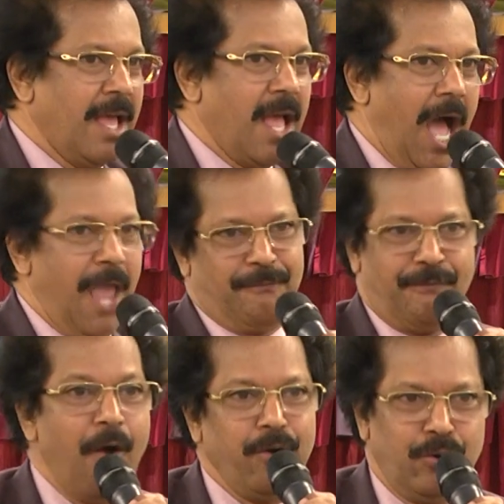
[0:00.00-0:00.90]
I
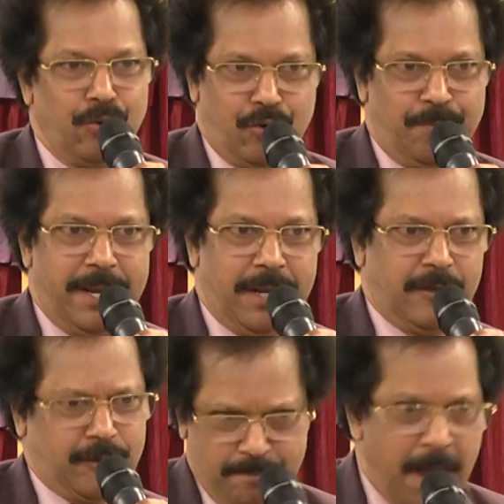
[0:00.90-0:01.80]
found you to be
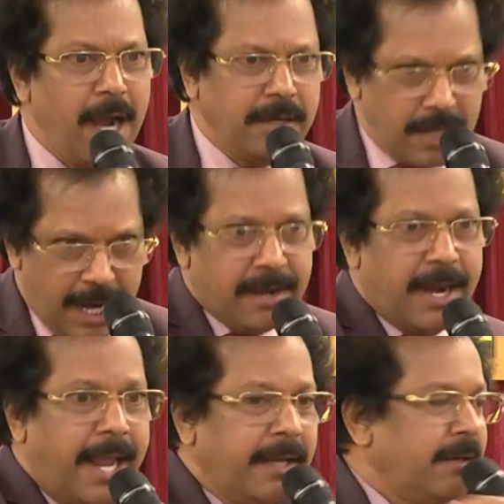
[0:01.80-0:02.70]
smart, underline.